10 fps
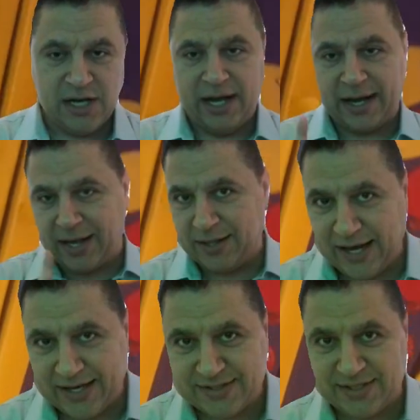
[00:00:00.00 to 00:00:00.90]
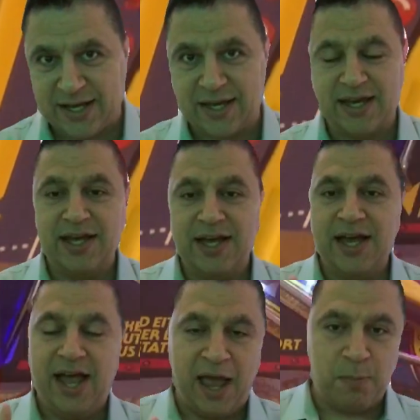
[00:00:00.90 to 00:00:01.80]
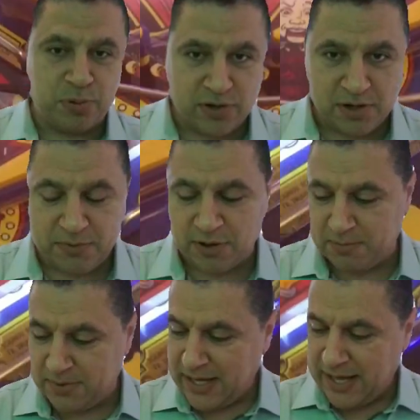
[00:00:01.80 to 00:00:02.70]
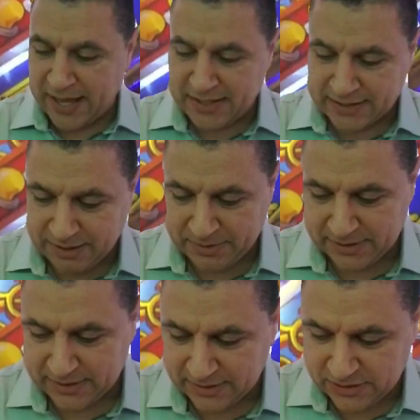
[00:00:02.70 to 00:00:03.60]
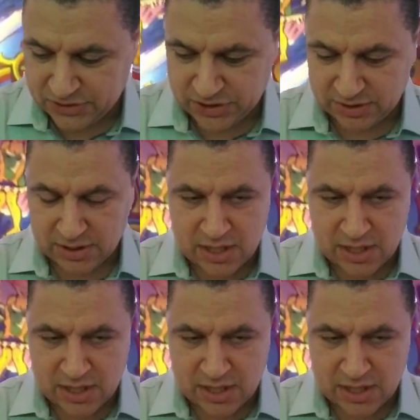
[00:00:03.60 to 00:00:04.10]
A classic, a premium, and a limited edition.